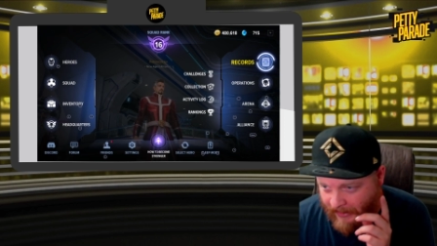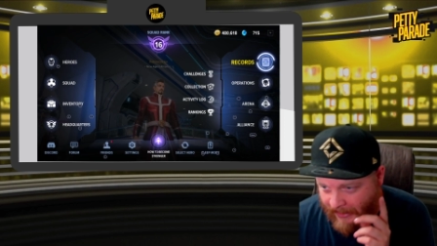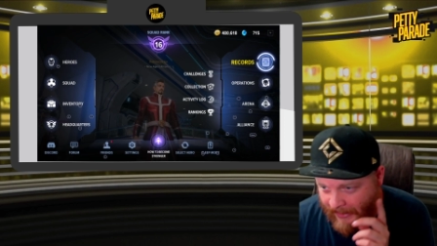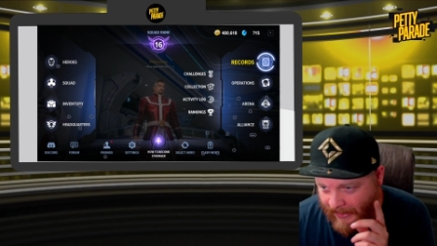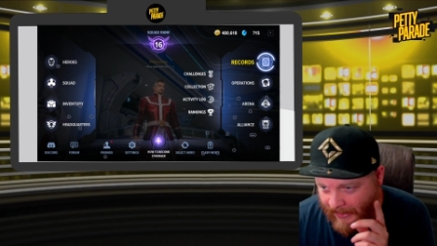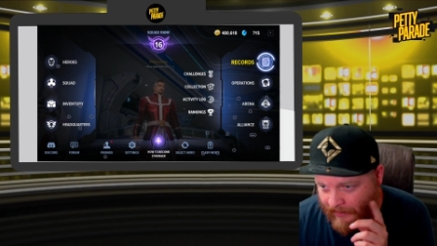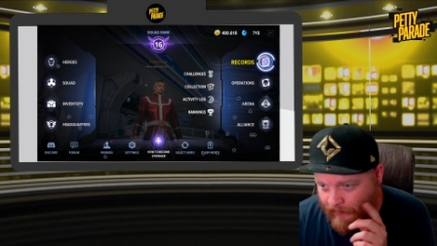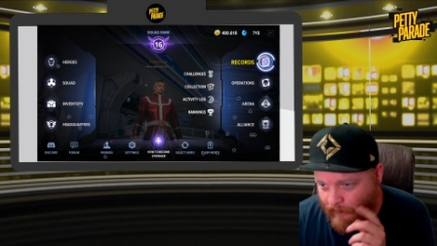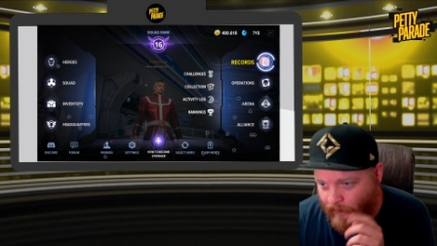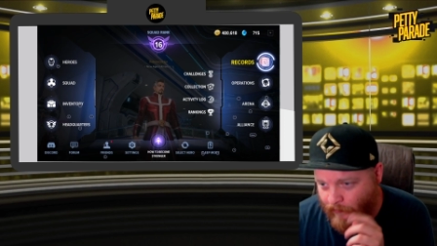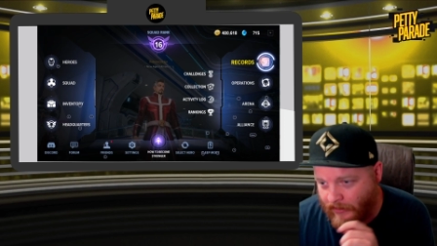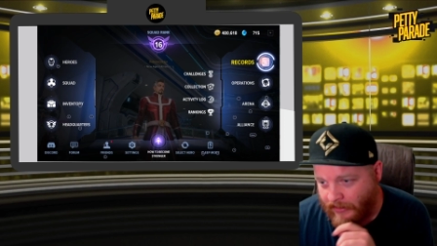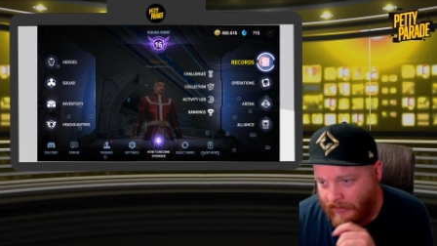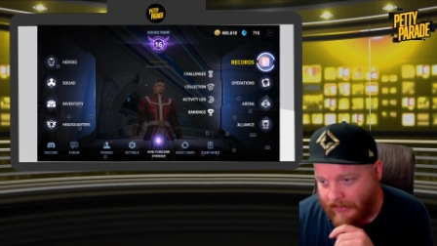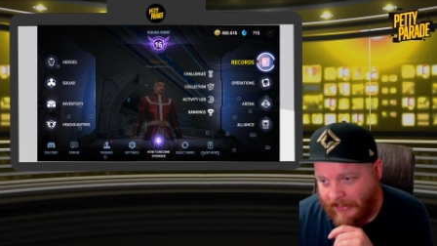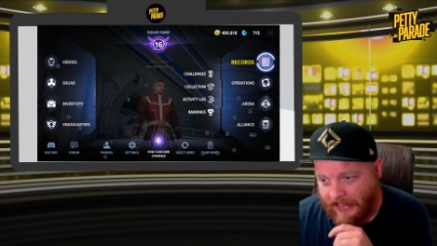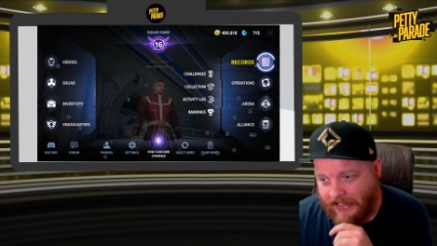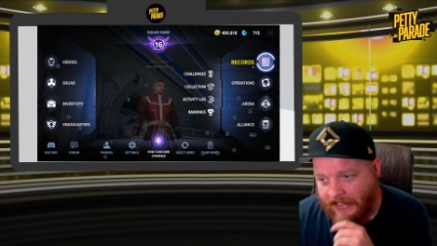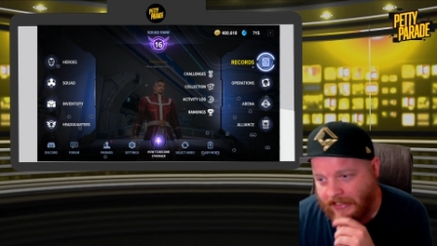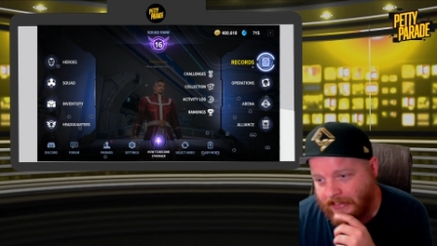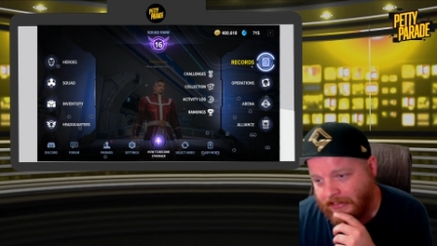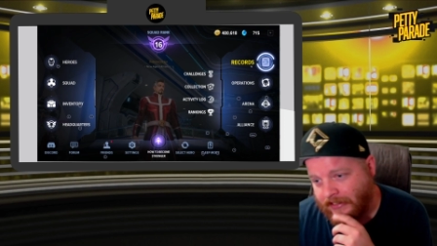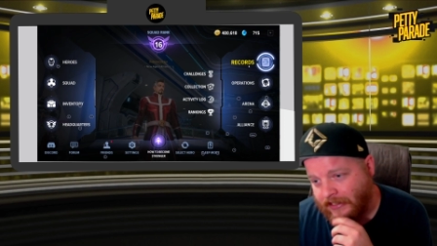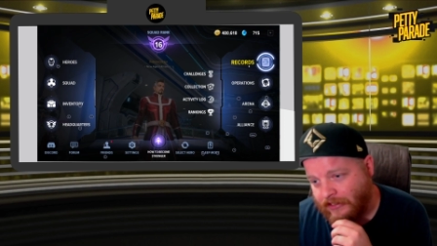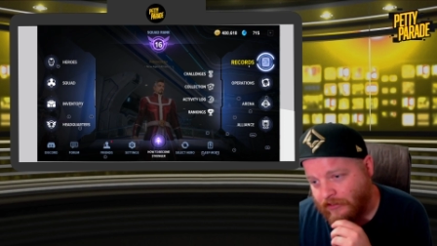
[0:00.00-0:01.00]
And one of the
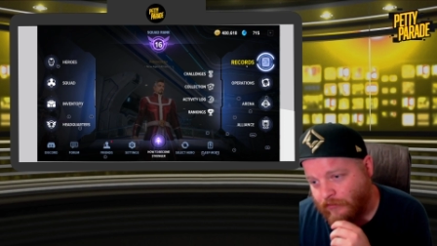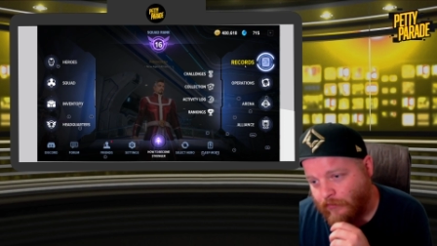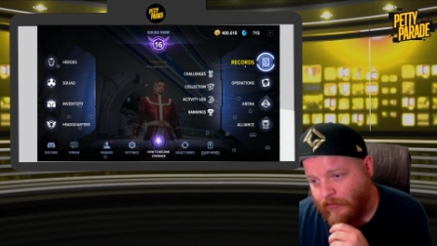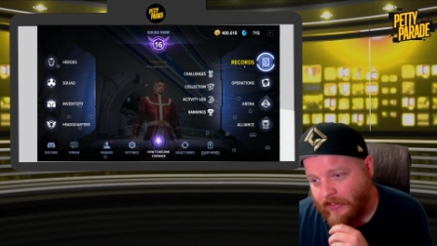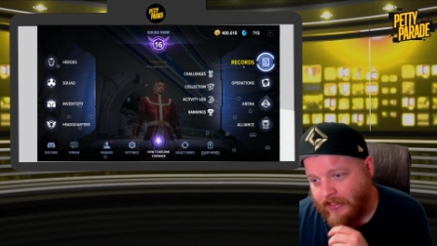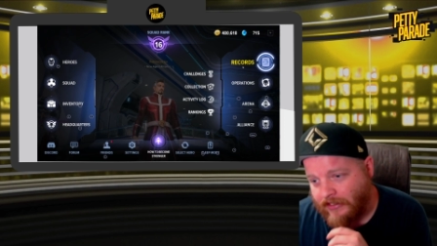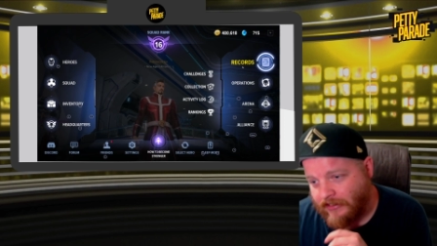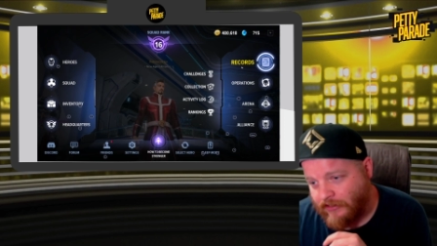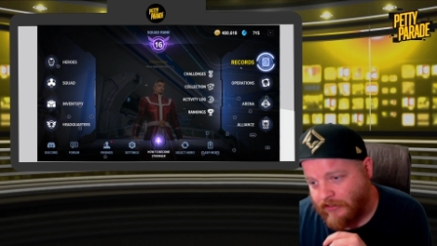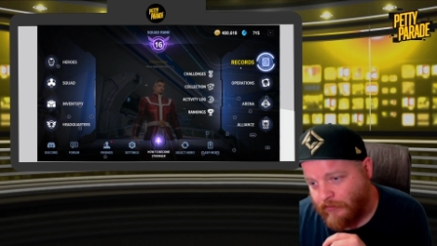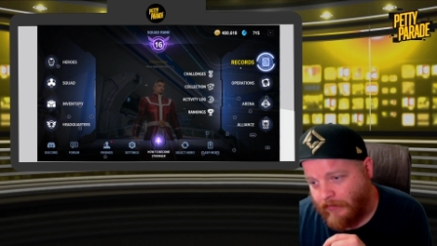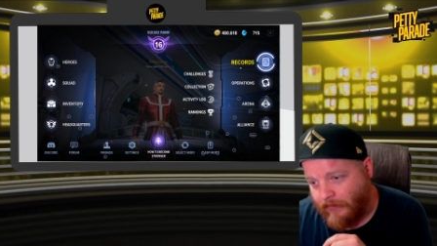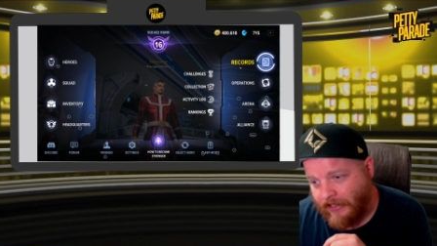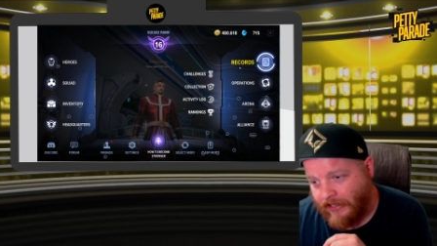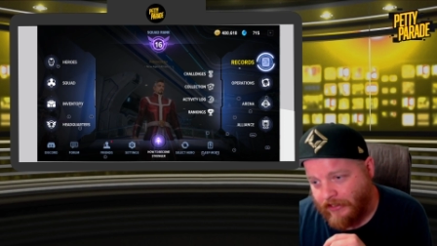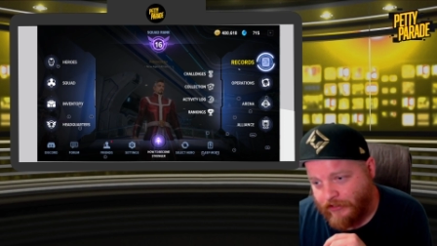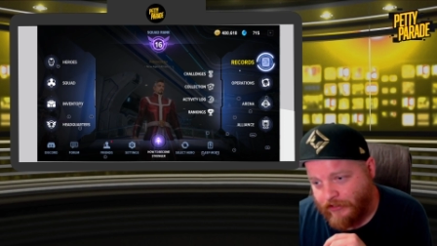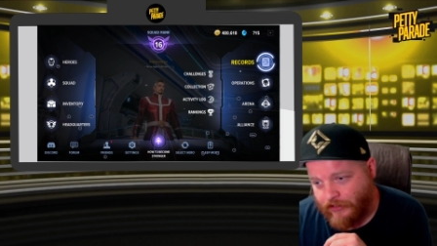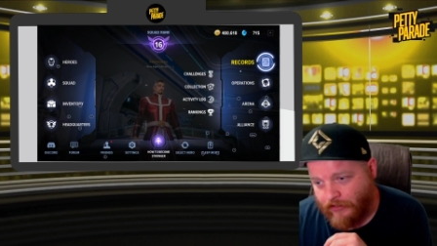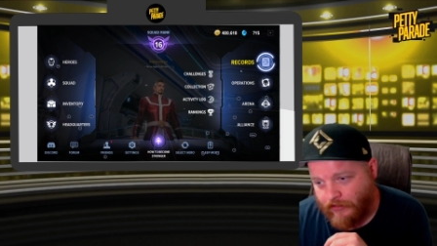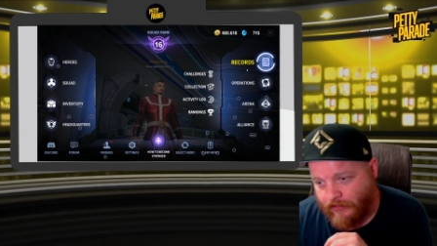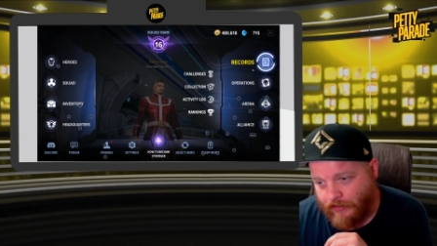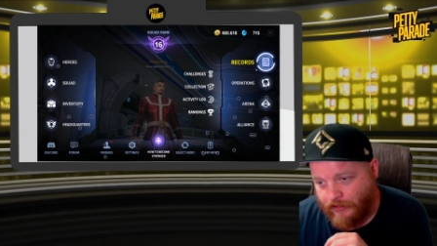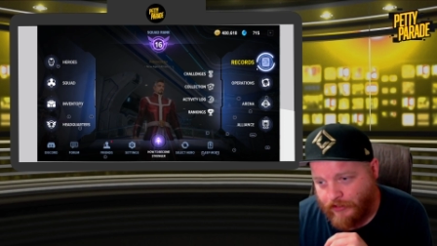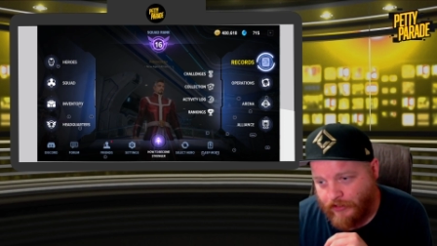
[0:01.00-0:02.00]
easiest ways to make
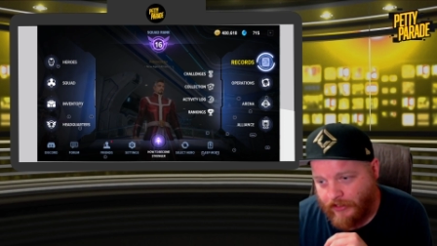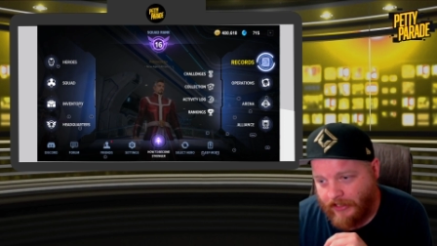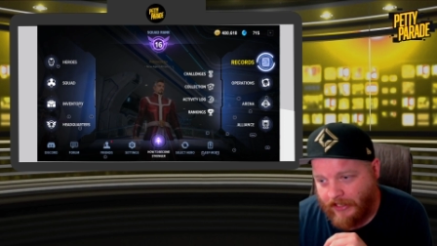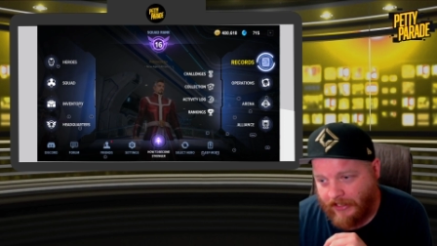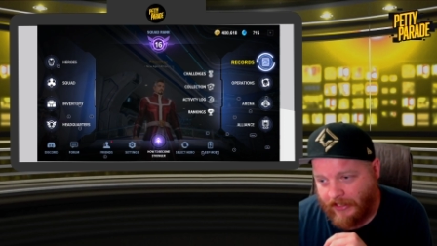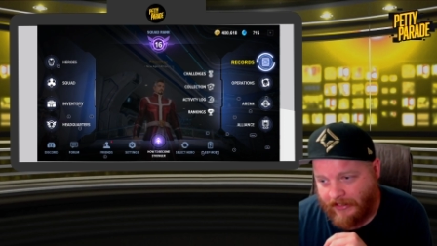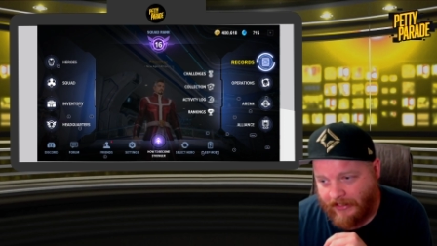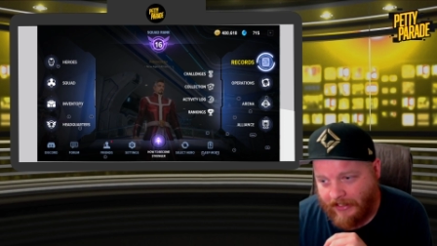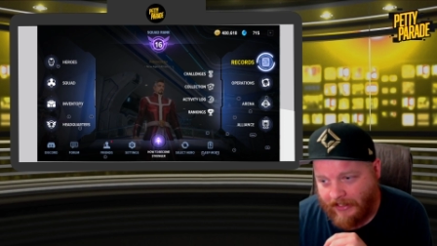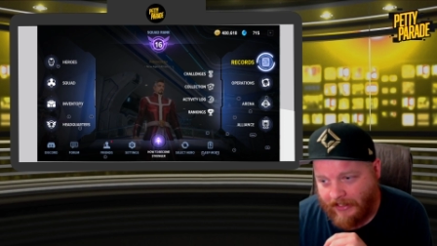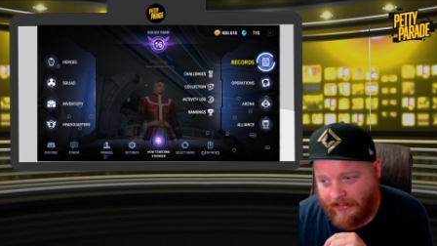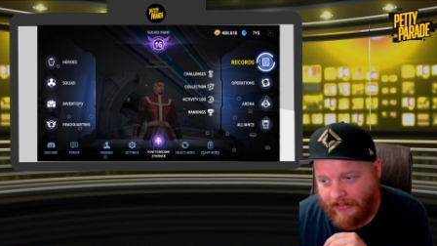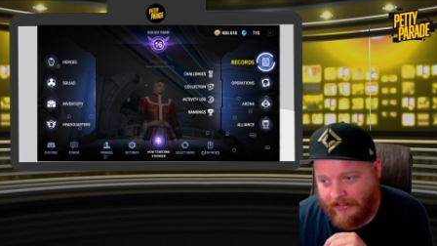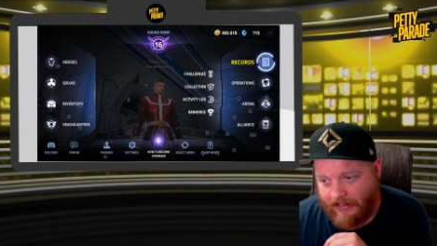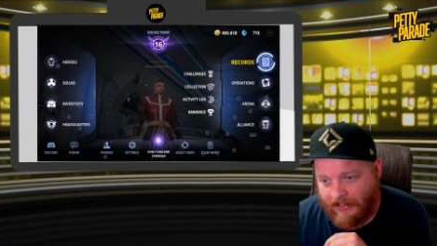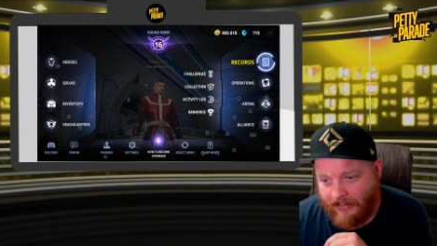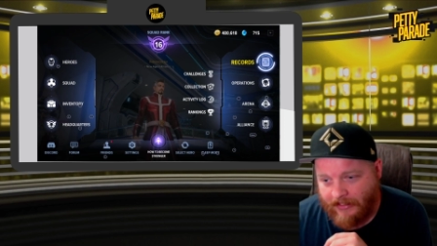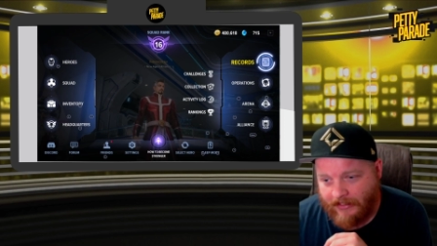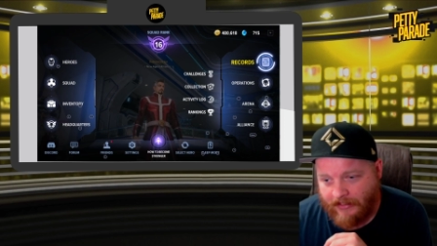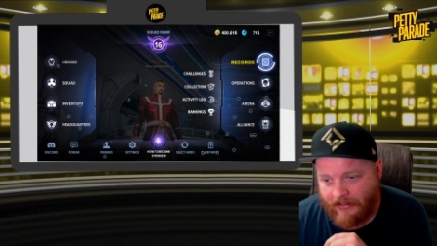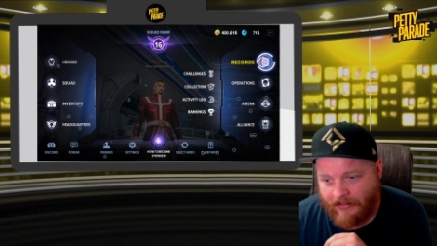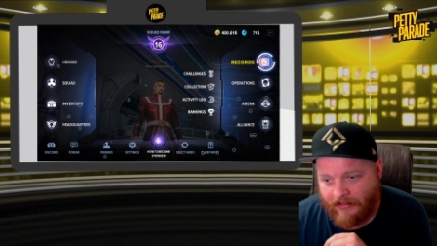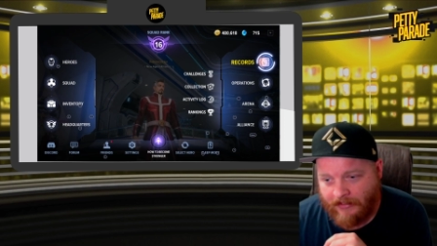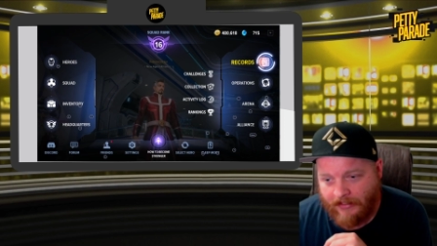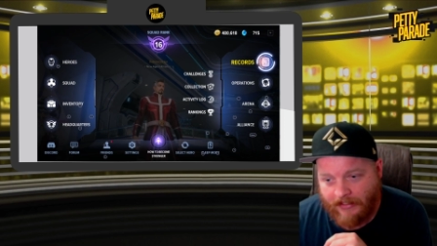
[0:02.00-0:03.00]
sure that you're getting that
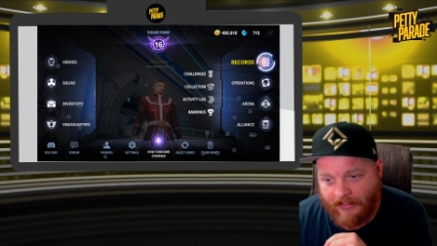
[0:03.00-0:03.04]
done